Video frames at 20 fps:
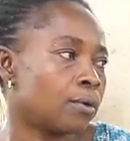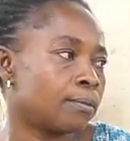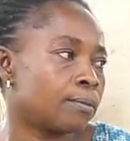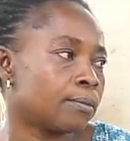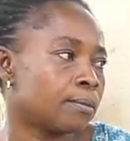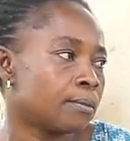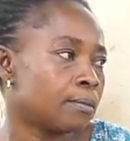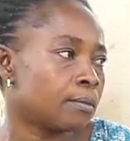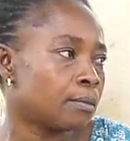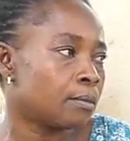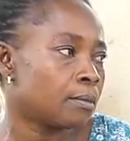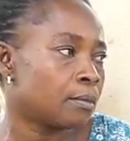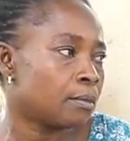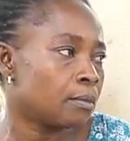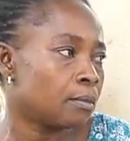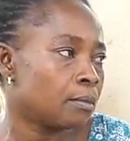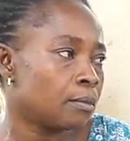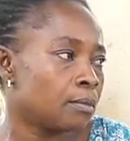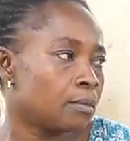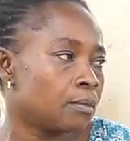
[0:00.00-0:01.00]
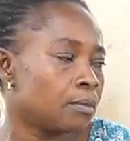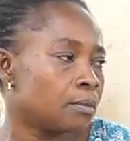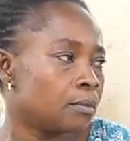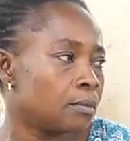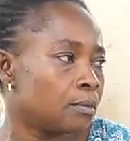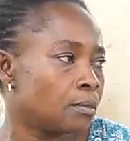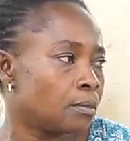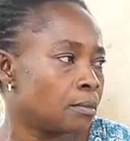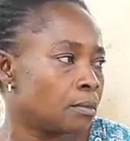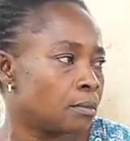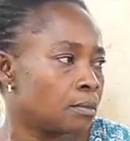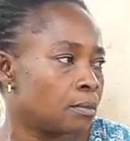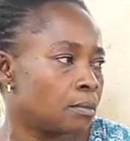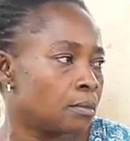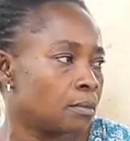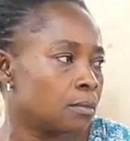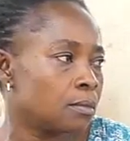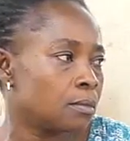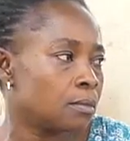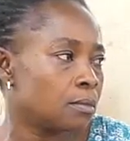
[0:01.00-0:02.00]

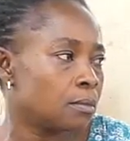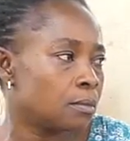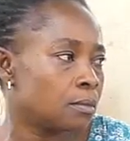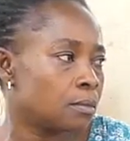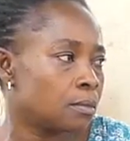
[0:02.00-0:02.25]
(not speaking)